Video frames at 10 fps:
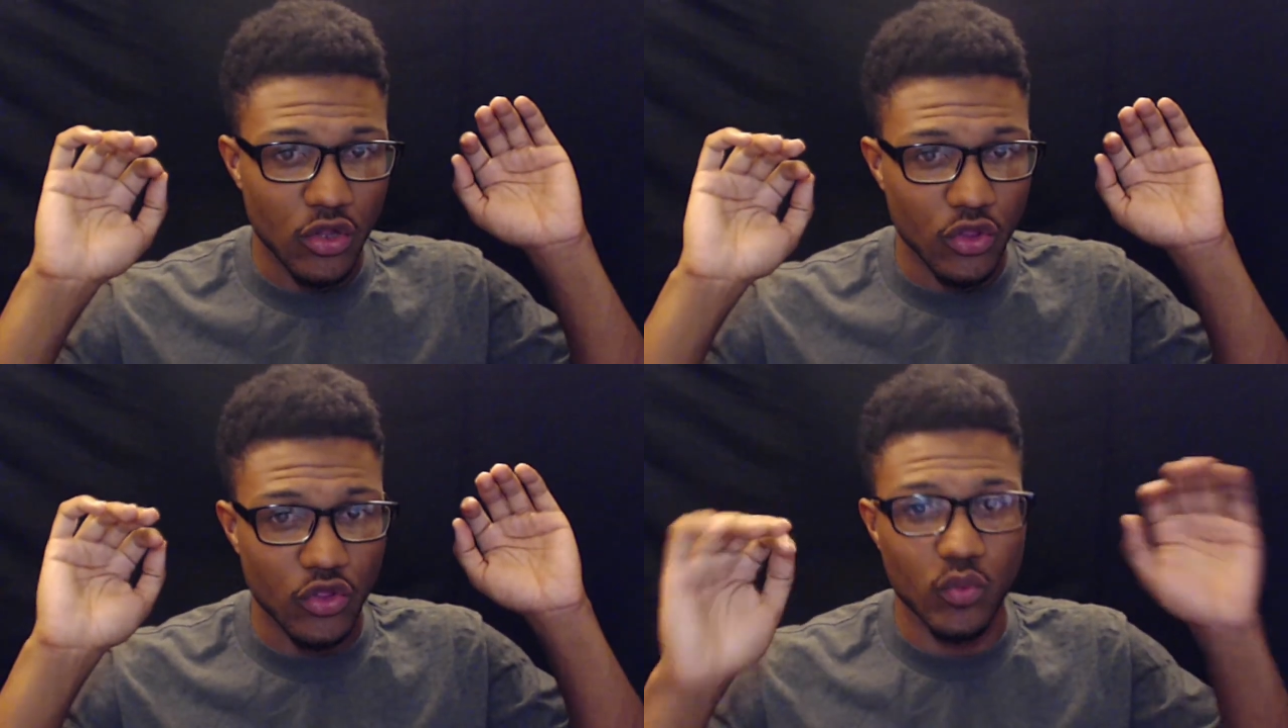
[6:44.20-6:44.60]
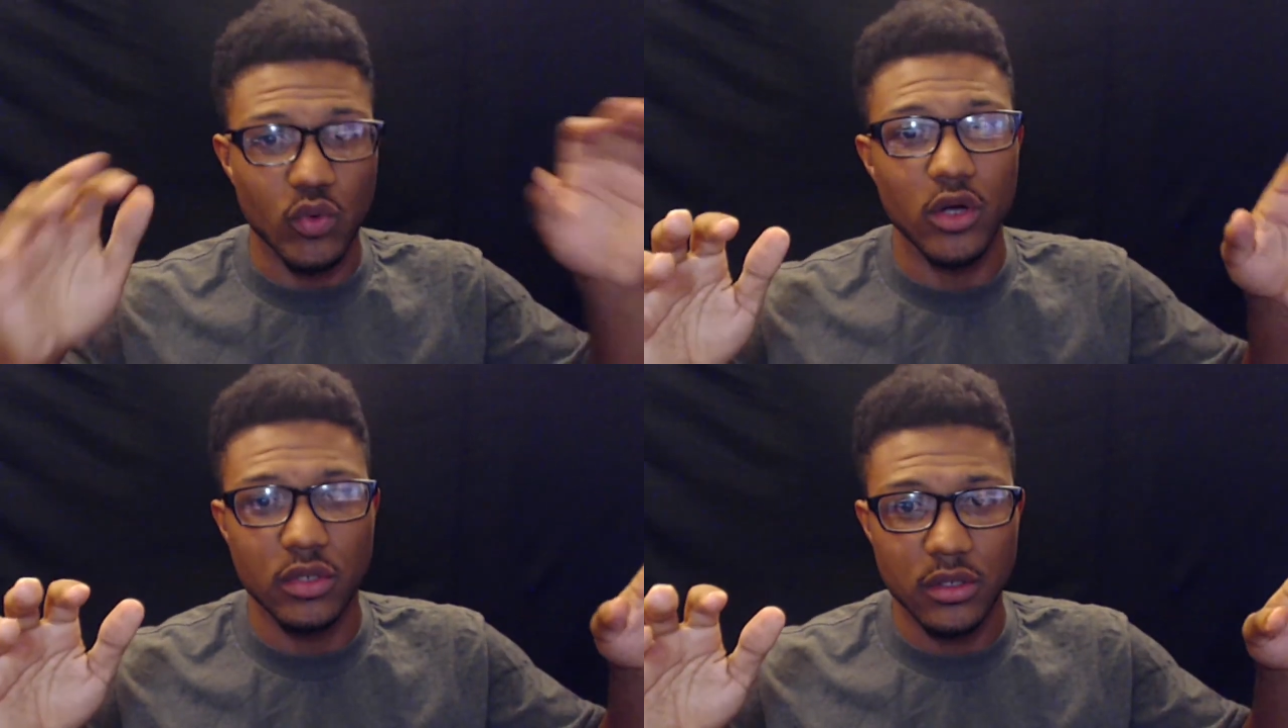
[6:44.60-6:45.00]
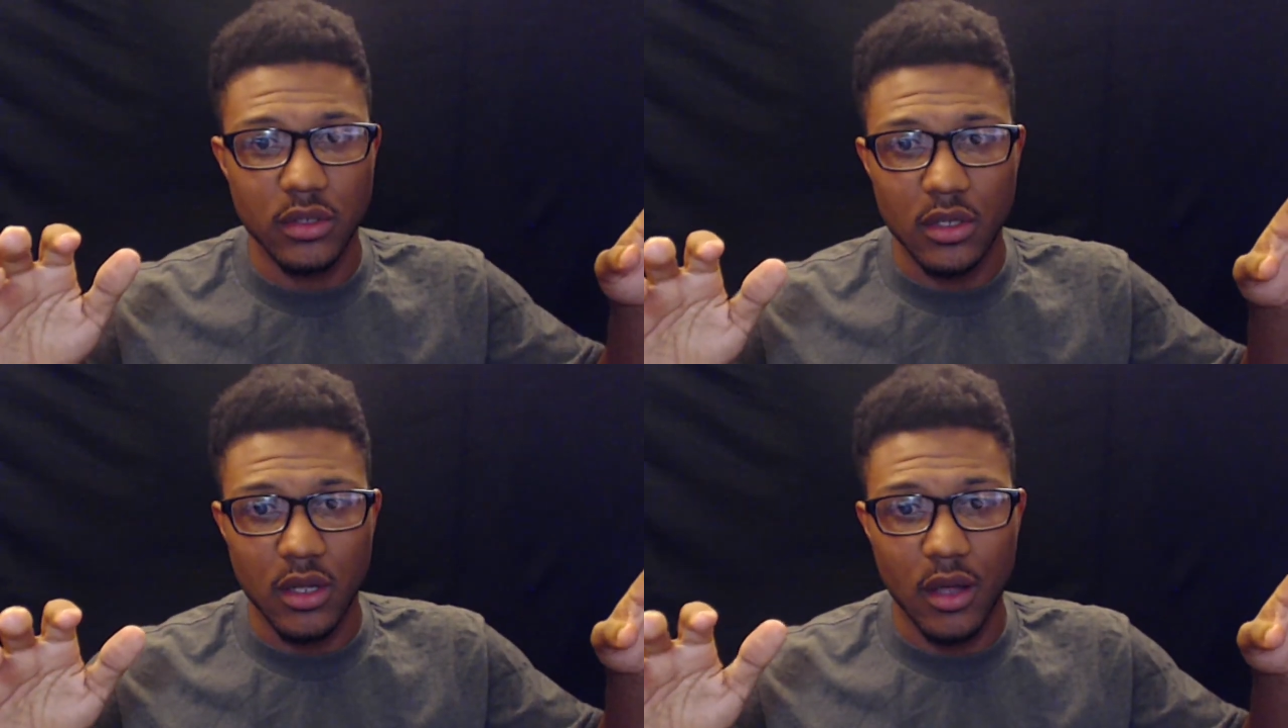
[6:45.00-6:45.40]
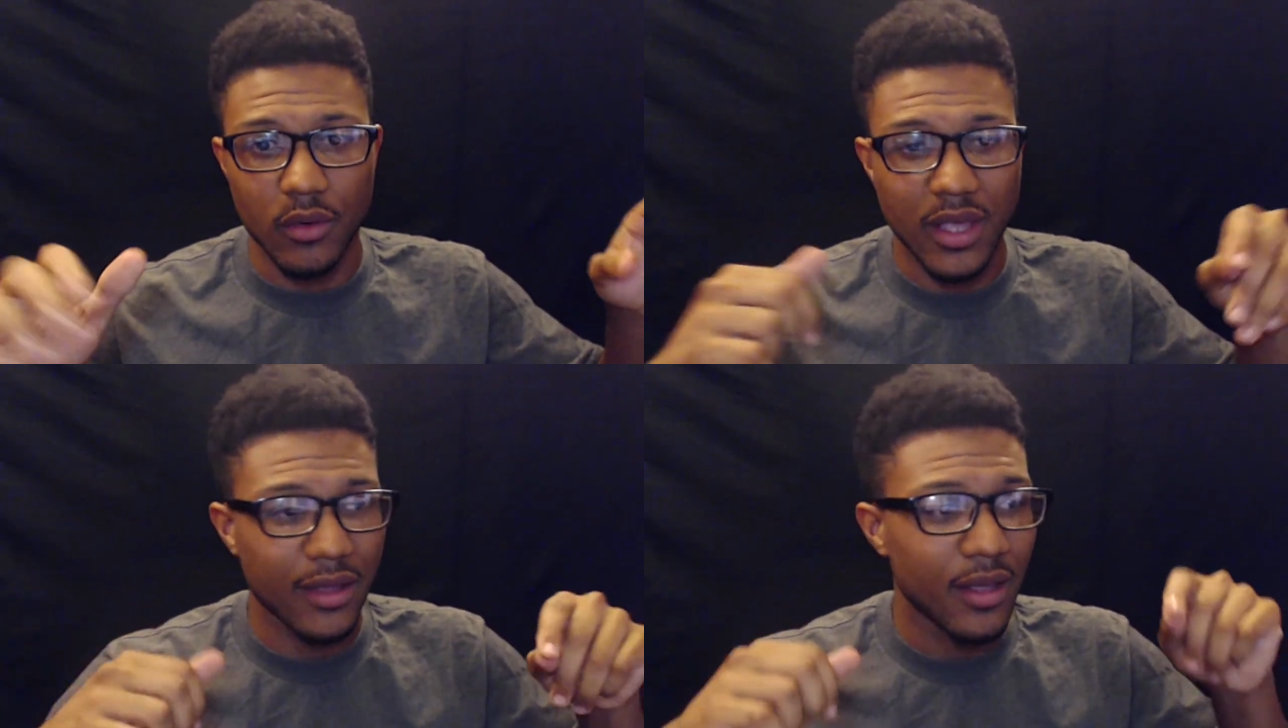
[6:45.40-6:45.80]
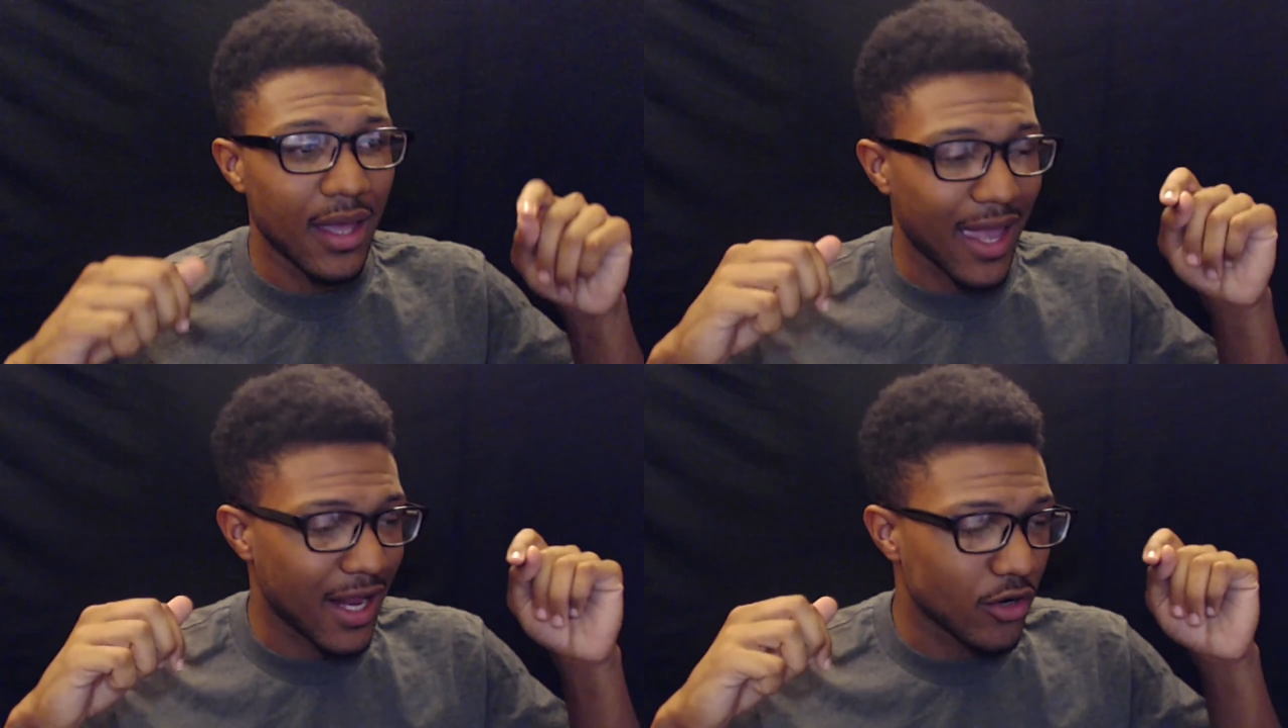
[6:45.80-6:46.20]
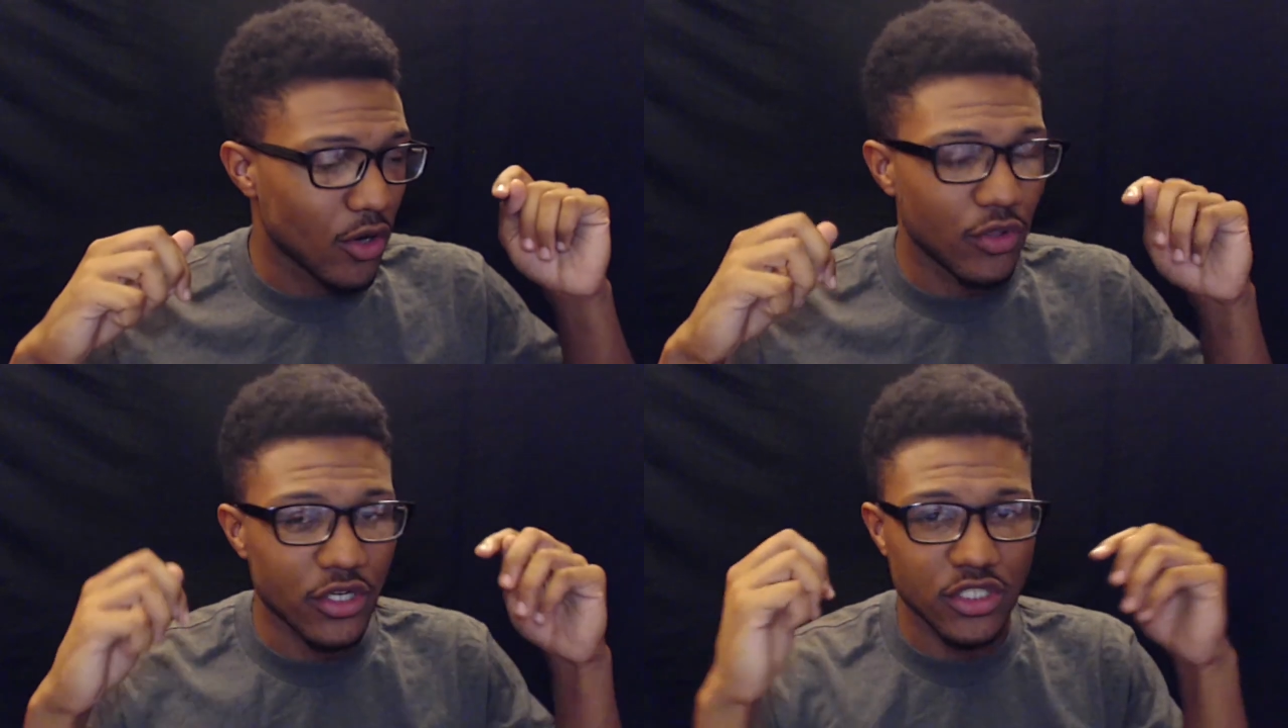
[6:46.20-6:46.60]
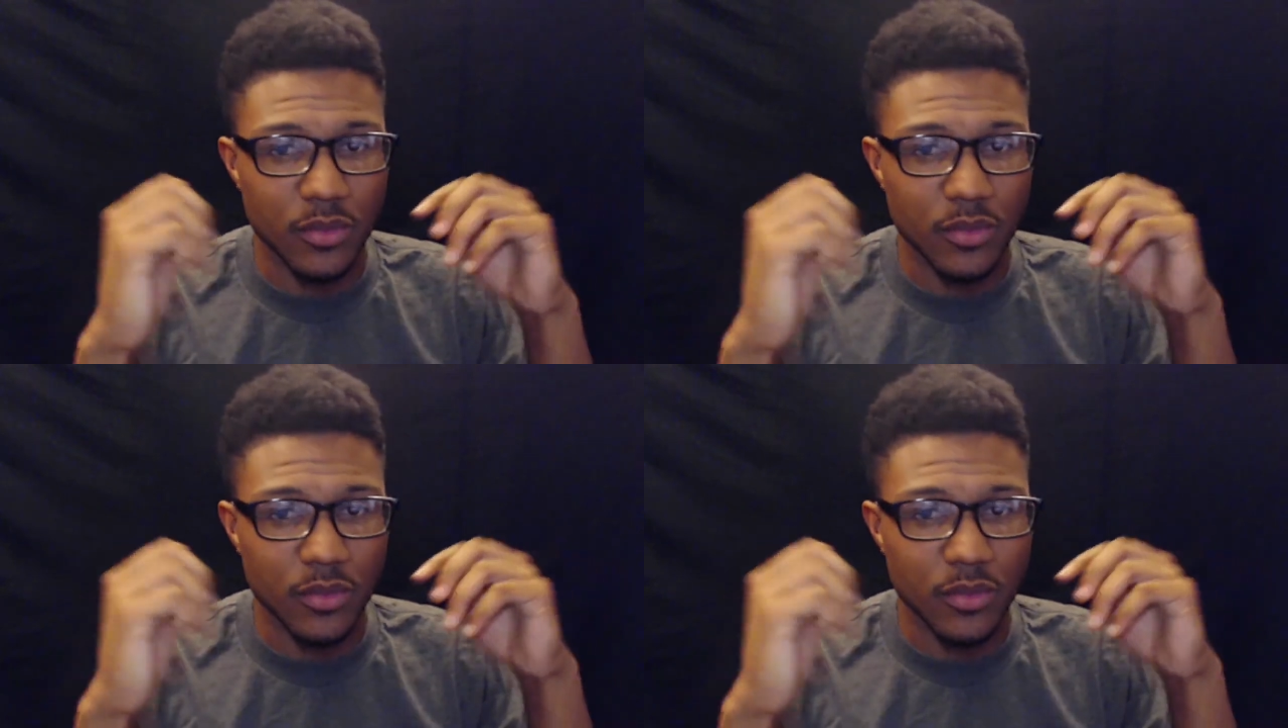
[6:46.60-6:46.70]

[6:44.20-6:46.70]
the road. Okay, and I know there's